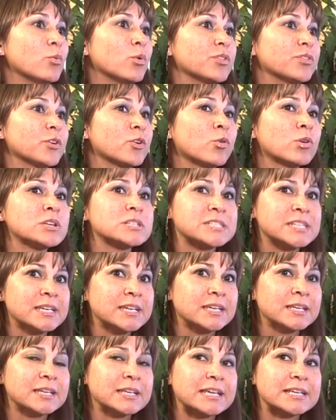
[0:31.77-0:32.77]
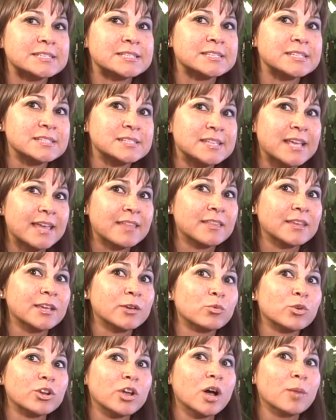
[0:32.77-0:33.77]
What the court did is to say that
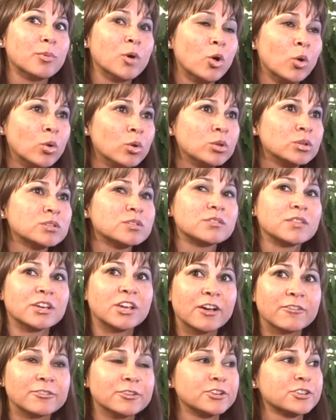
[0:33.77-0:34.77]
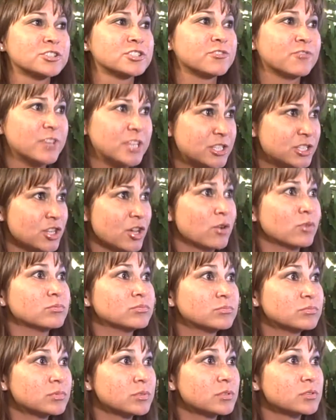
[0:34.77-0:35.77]
it would uphold the governor's veto.
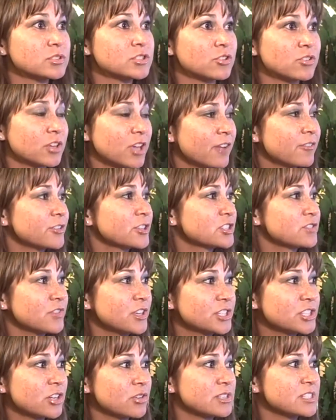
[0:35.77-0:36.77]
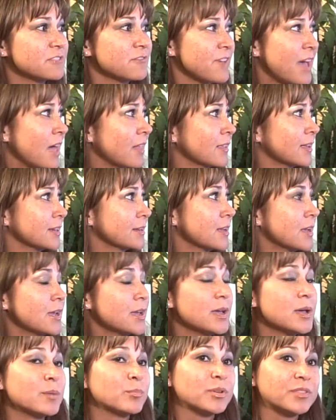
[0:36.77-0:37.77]
So the governor's veto is valid,
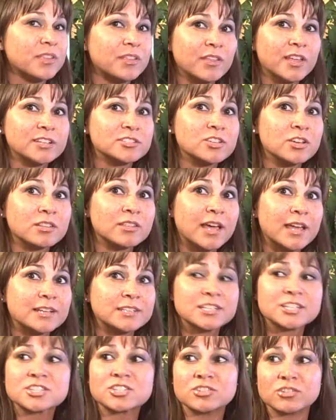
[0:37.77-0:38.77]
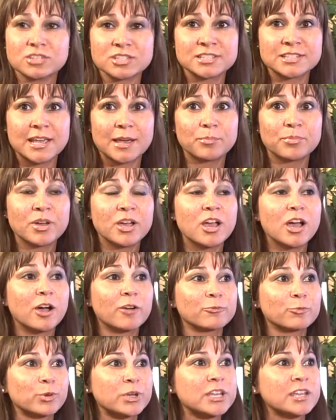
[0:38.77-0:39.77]
but they then took that additional step
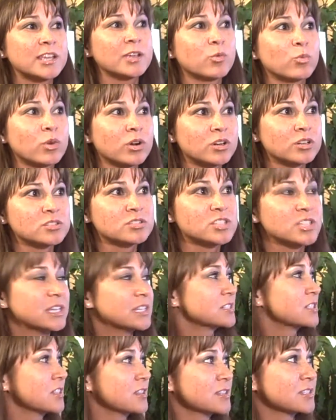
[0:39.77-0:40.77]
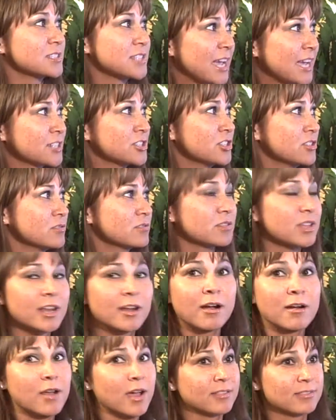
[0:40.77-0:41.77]
of reading words into the statute
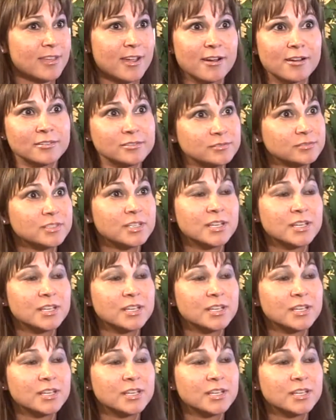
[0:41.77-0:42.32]
that are not there.